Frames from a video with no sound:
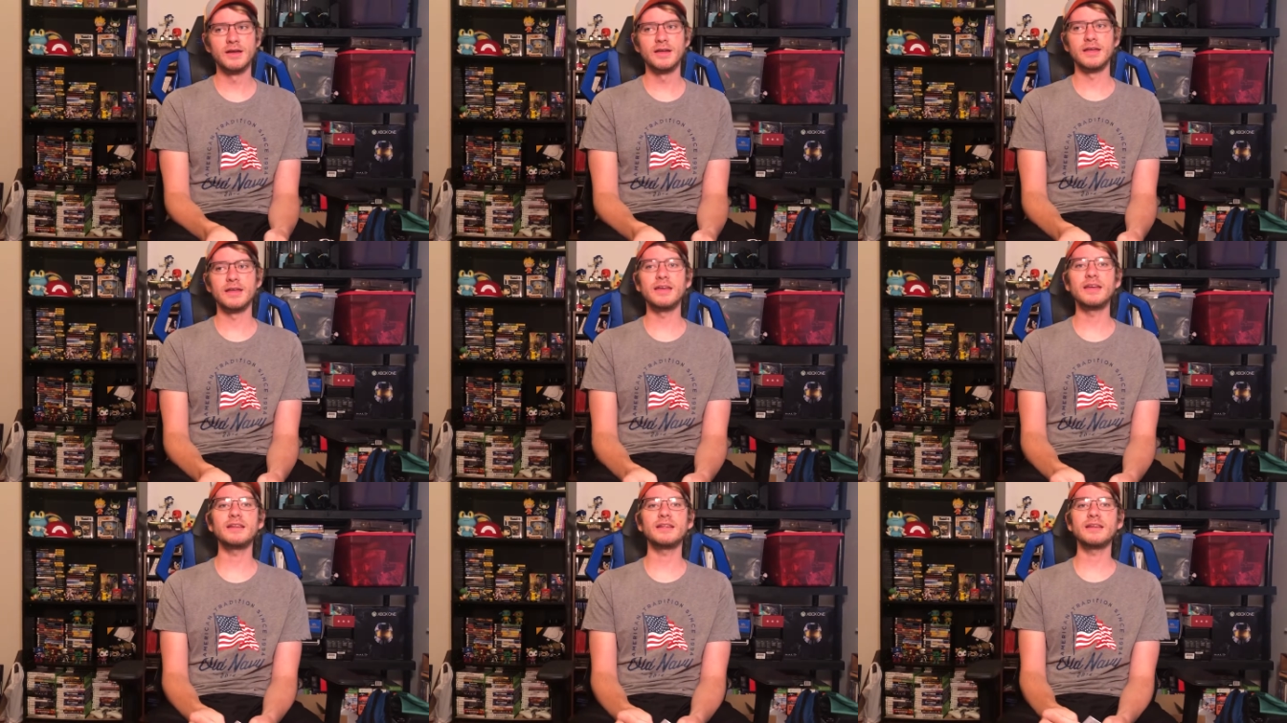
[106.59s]

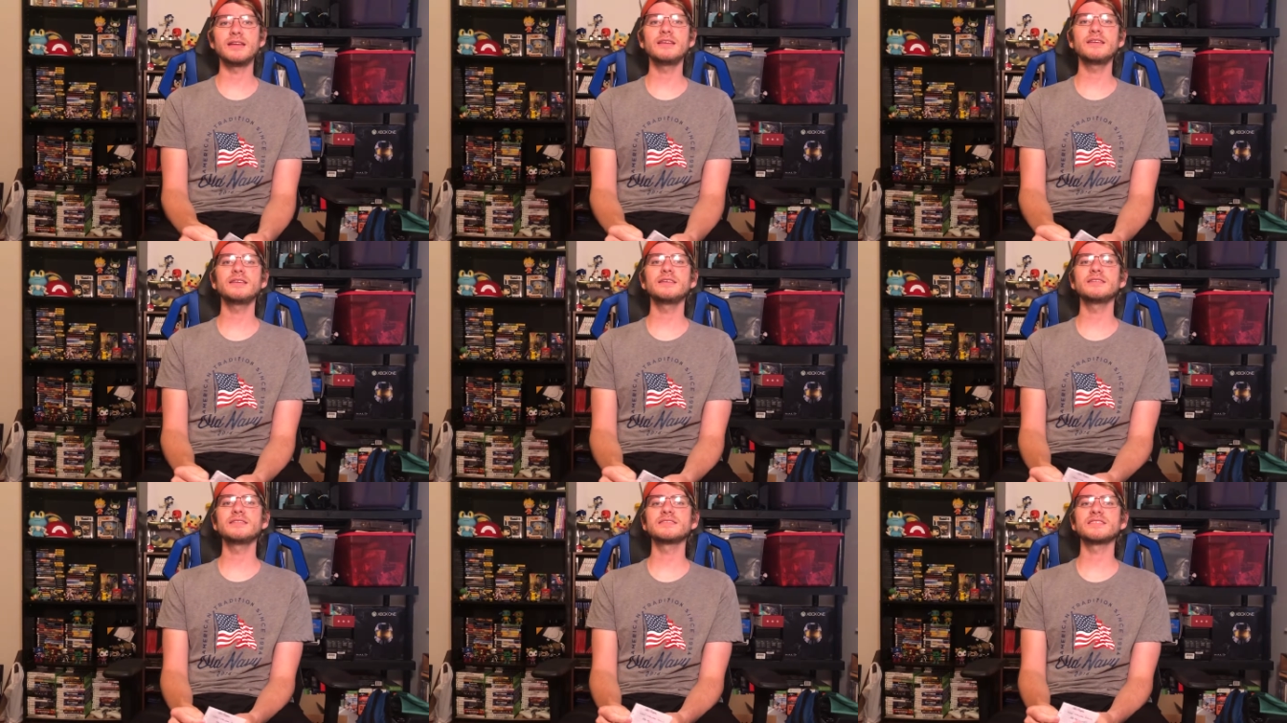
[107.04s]
It
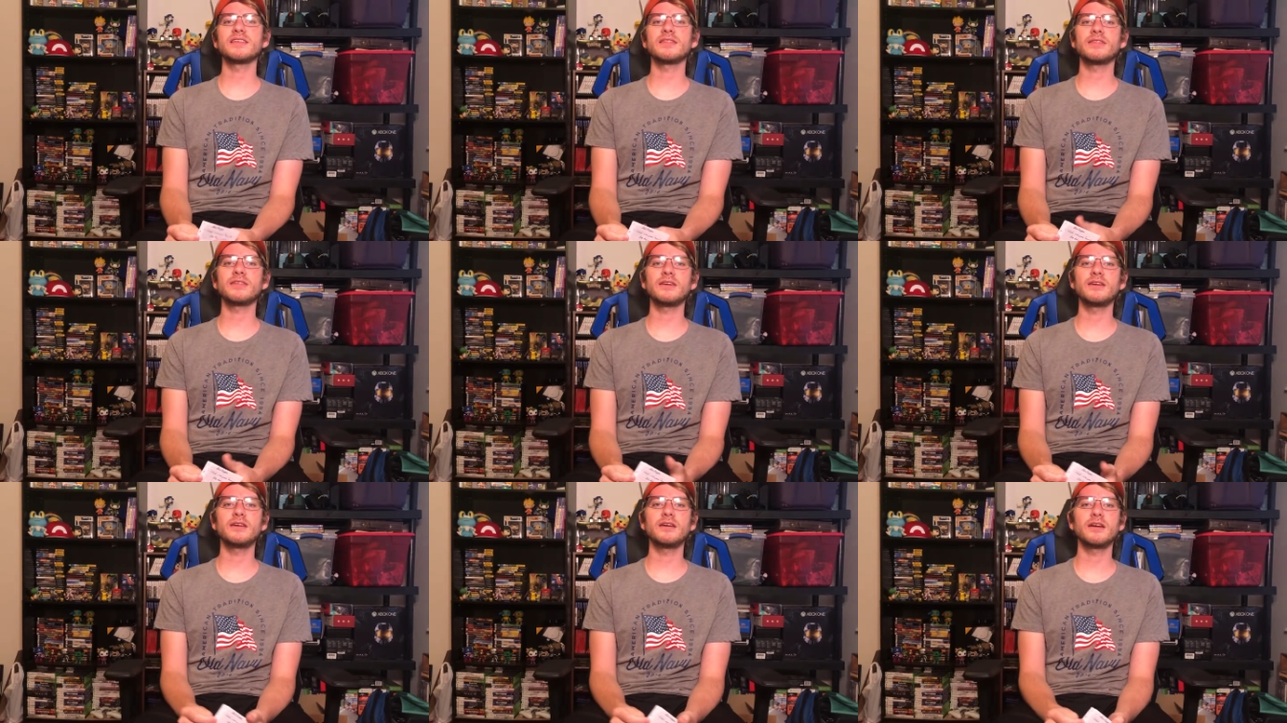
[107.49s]
is
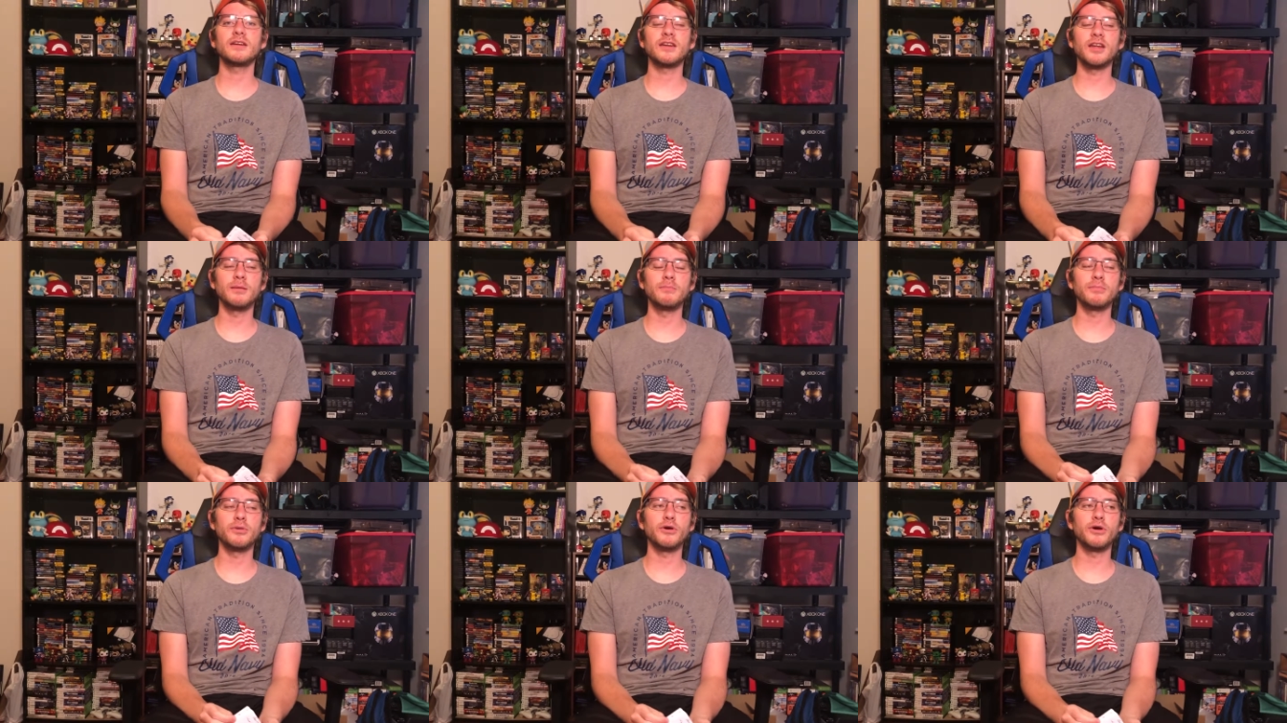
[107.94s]
the
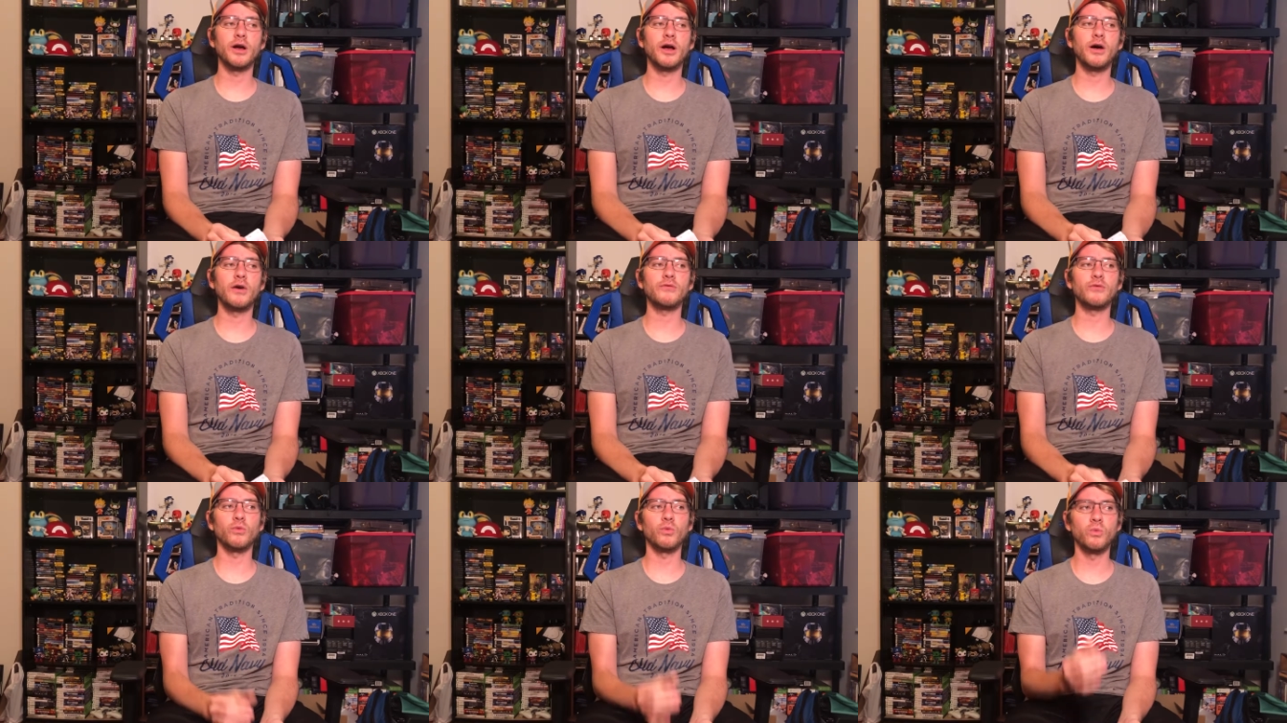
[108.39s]
number
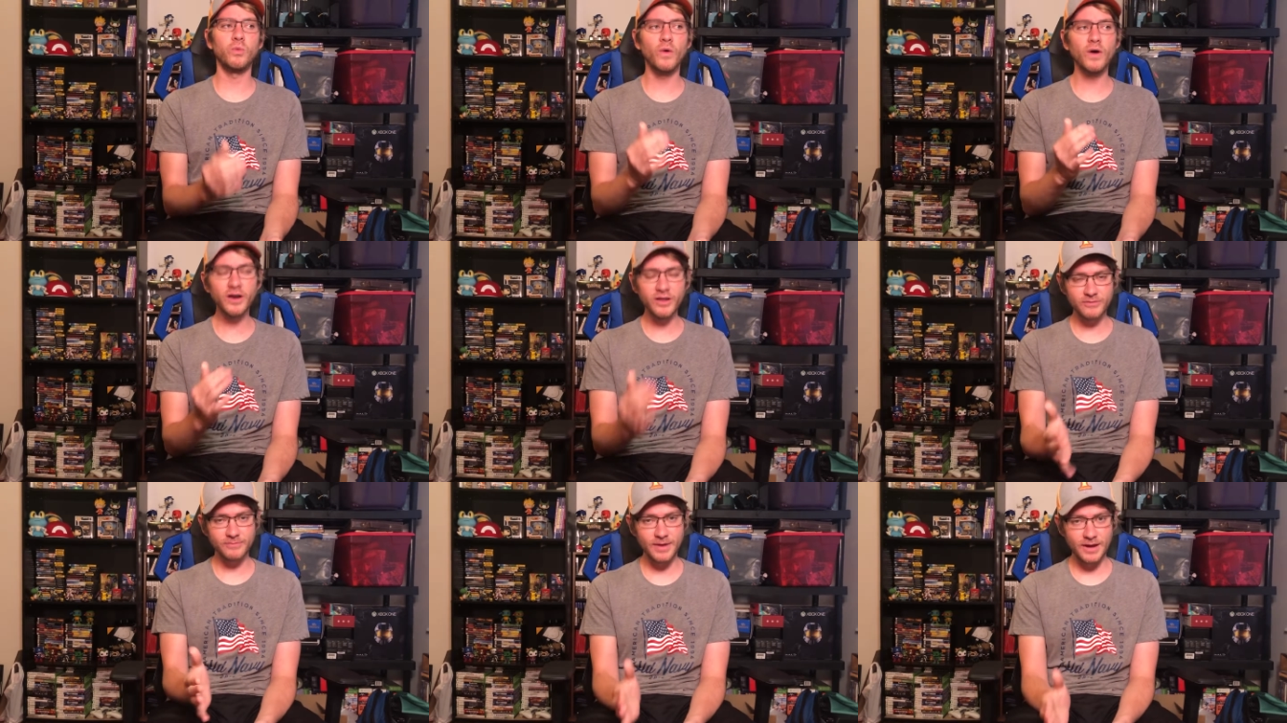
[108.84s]
of
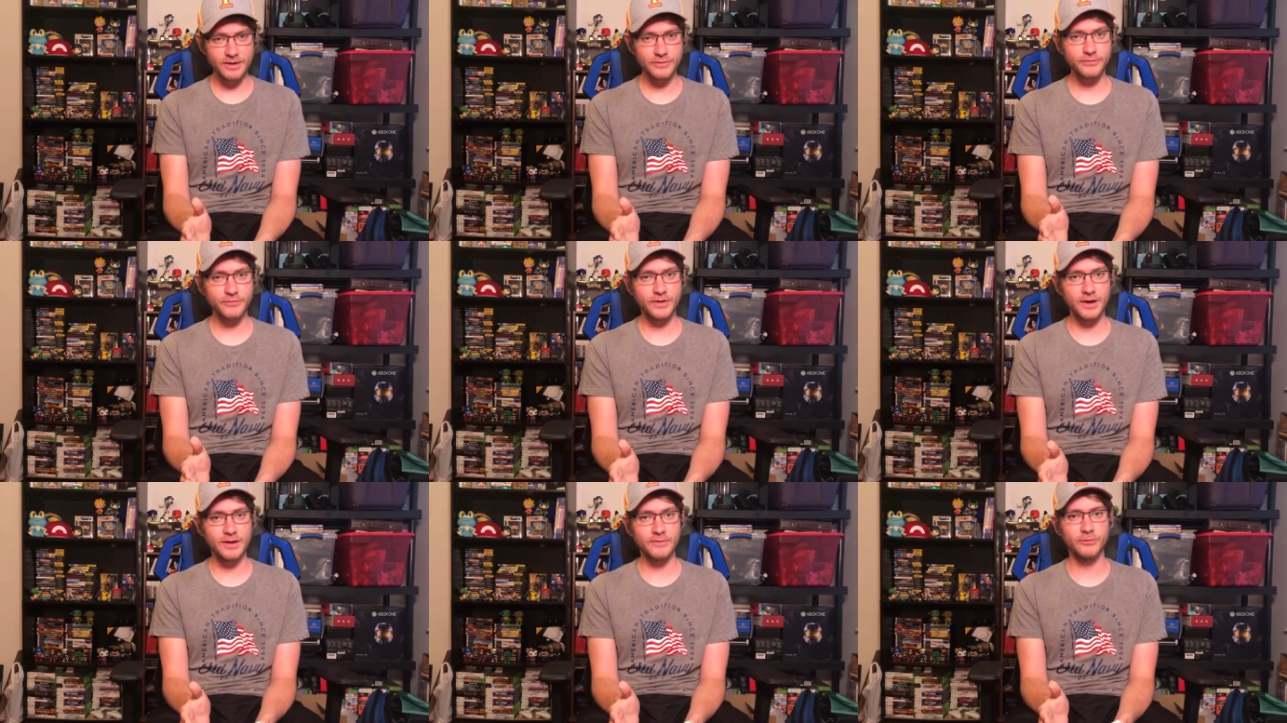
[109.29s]
one of my
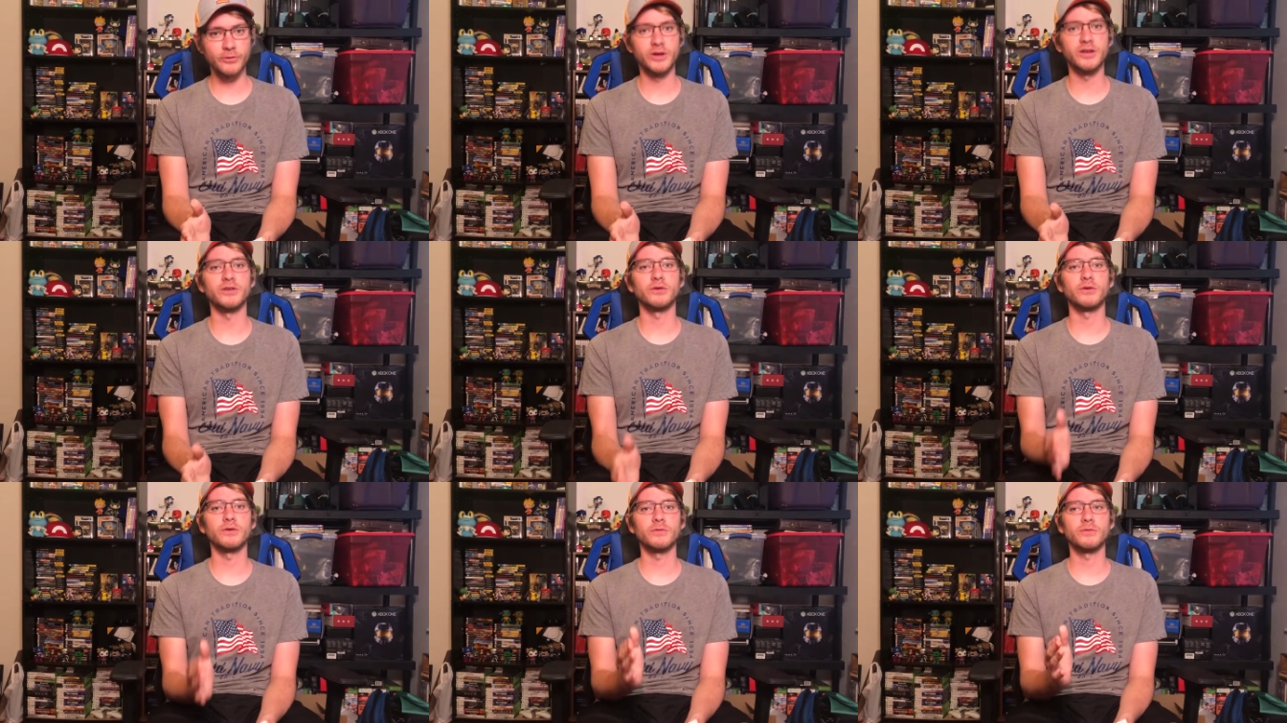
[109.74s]
favorite